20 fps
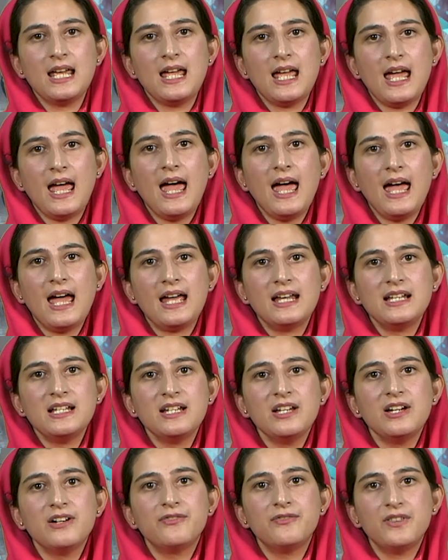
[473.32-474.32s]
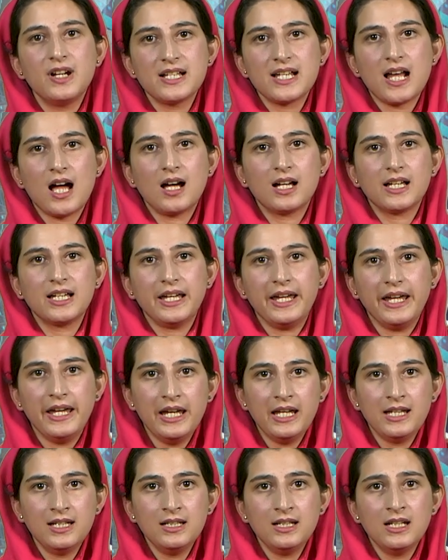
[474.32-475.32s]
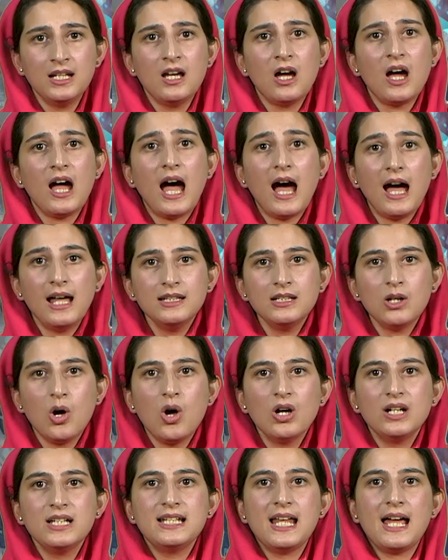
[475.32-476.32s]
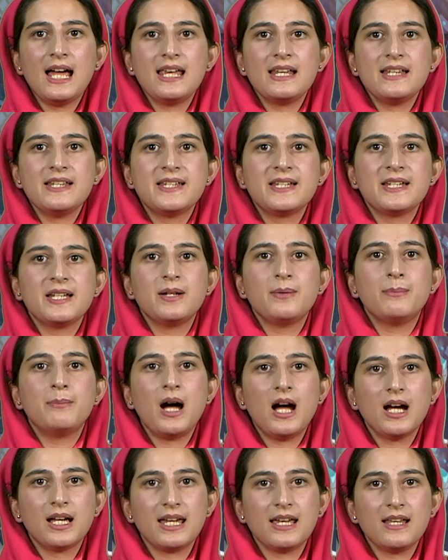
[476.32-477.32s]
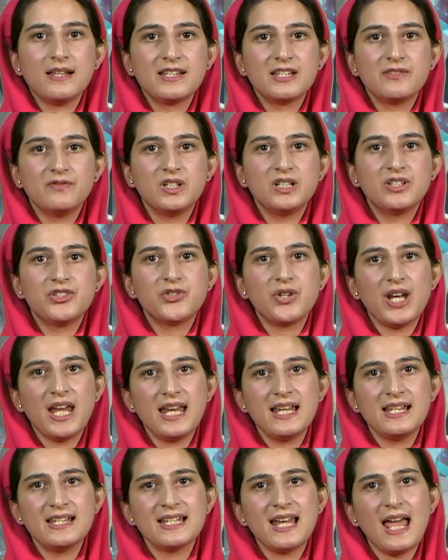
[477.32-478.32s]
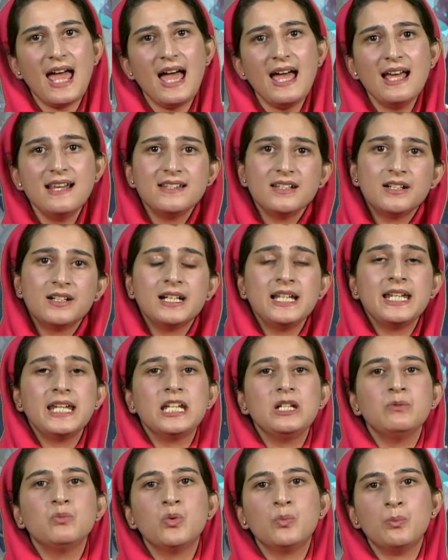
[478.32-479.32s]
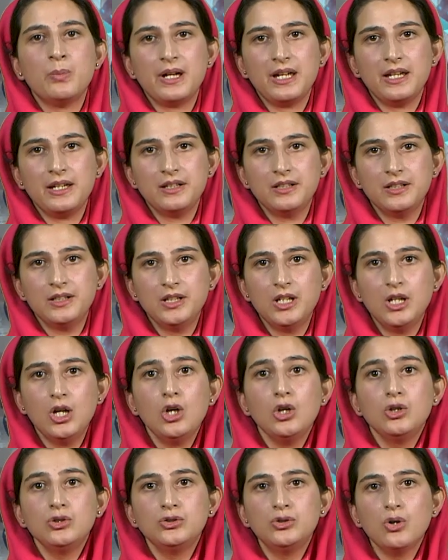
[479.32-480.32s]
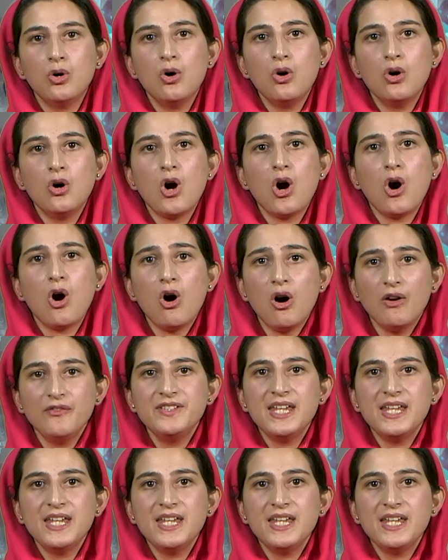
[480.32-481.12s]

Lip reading: and Fatak in unorganized markets were traced as early in Mumbai. Though off the